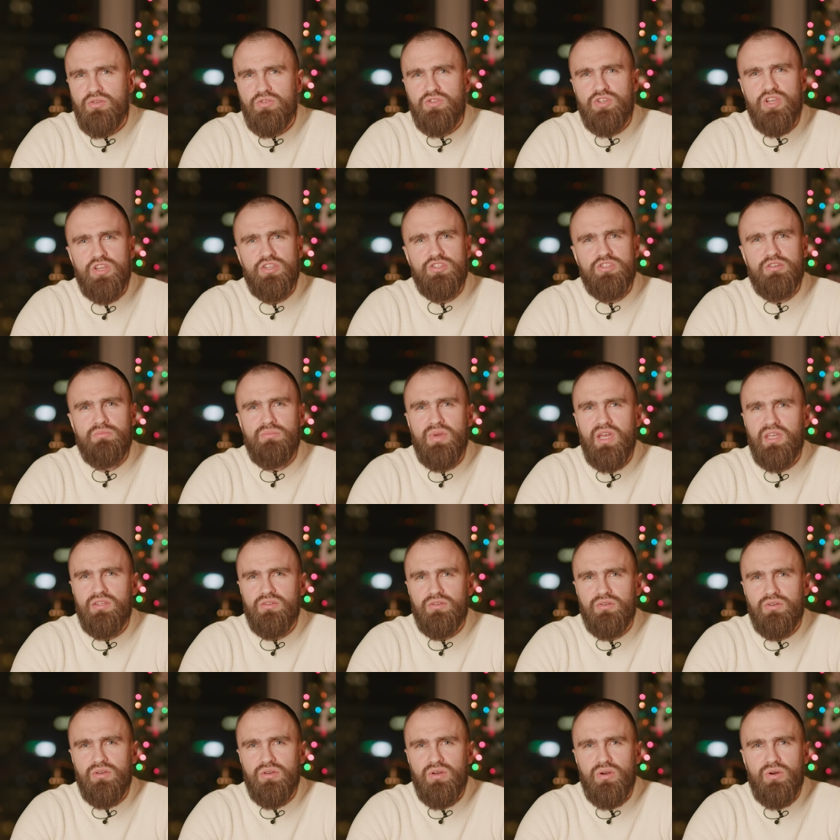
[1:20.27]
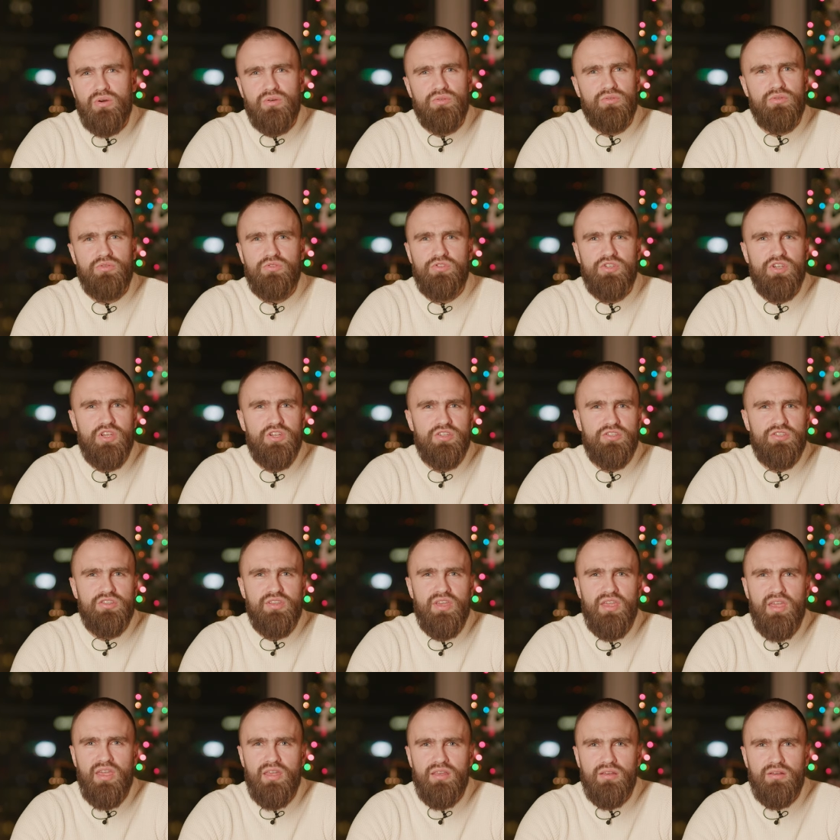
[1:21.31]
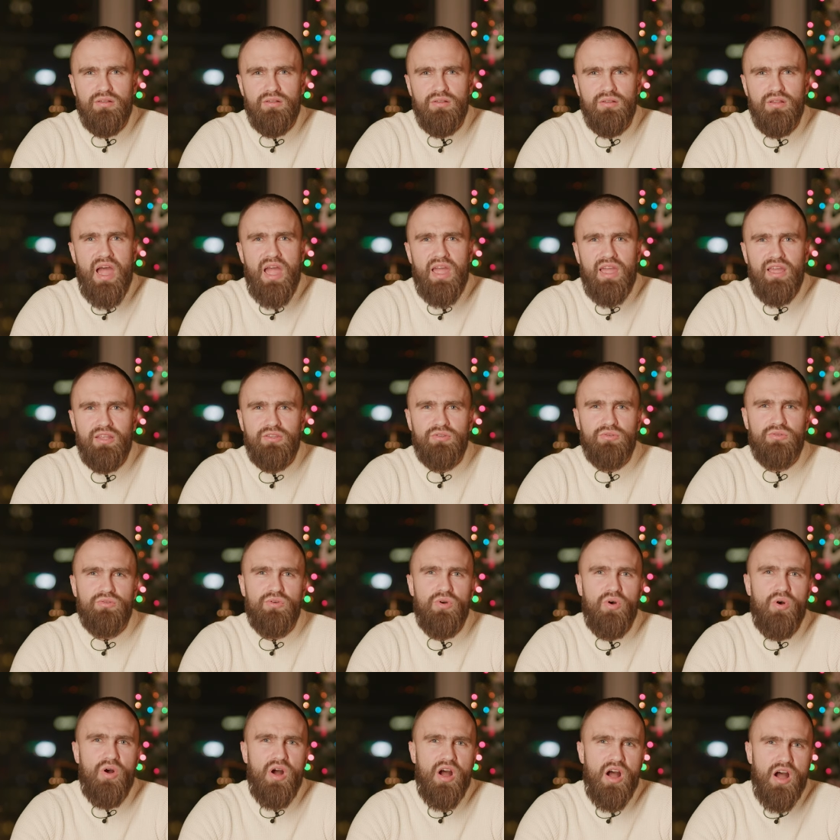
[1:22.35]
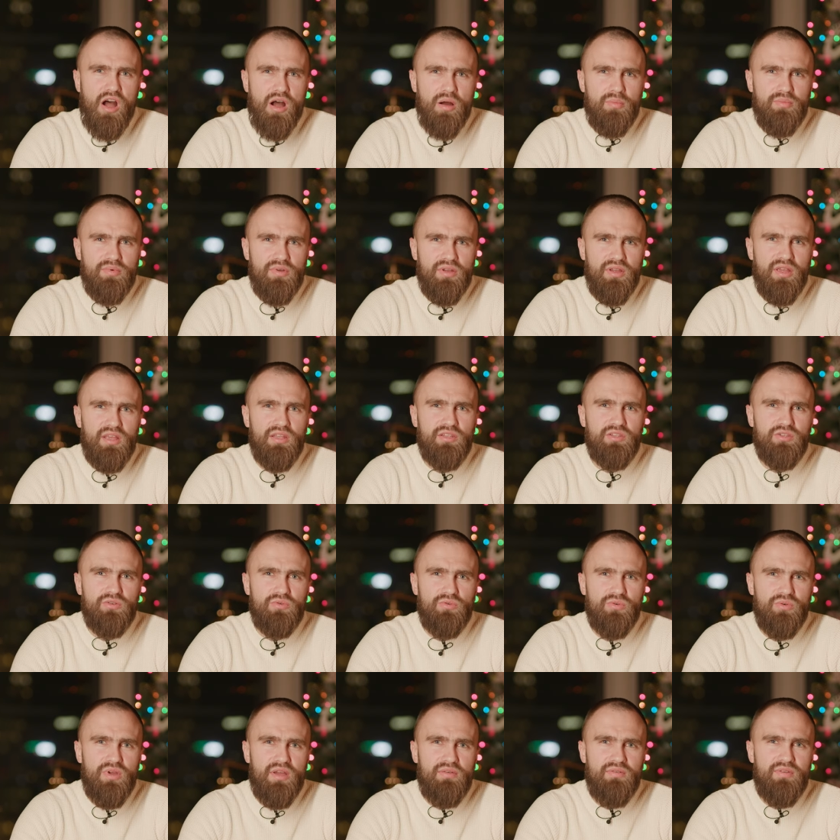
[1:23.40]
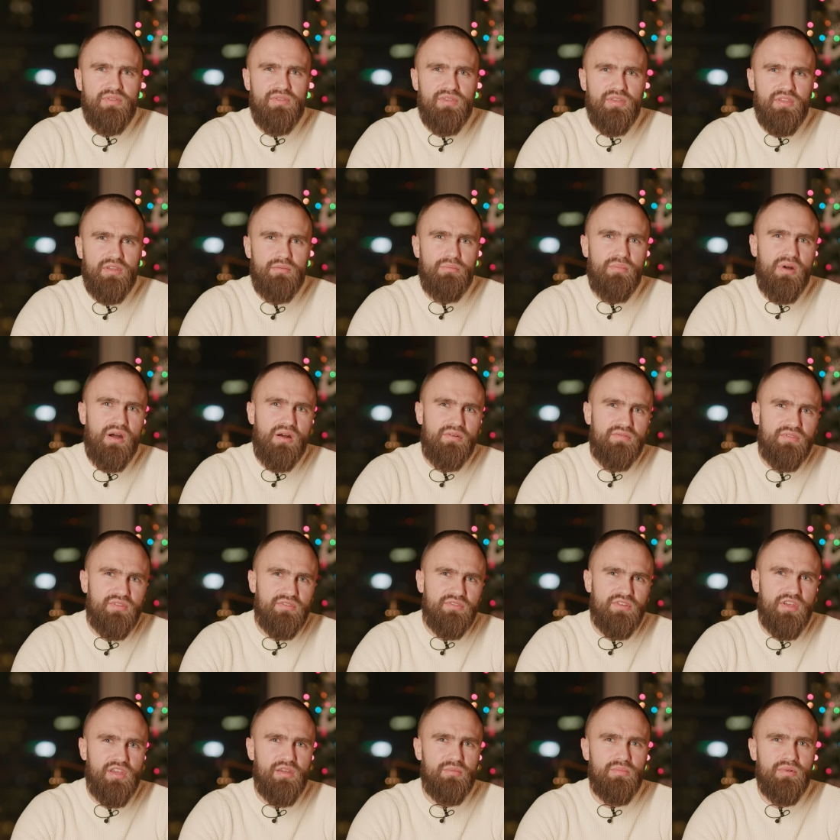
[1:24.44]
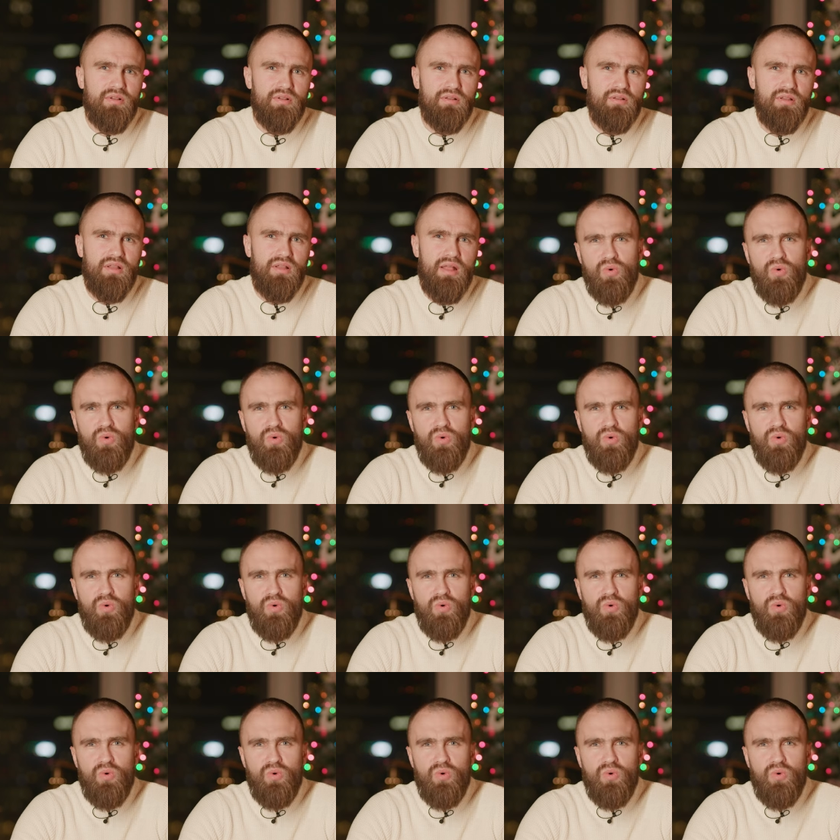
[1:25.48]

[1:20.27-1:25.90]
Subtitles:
to change a battery, or to change the angle, I had to go up and do everything above the table.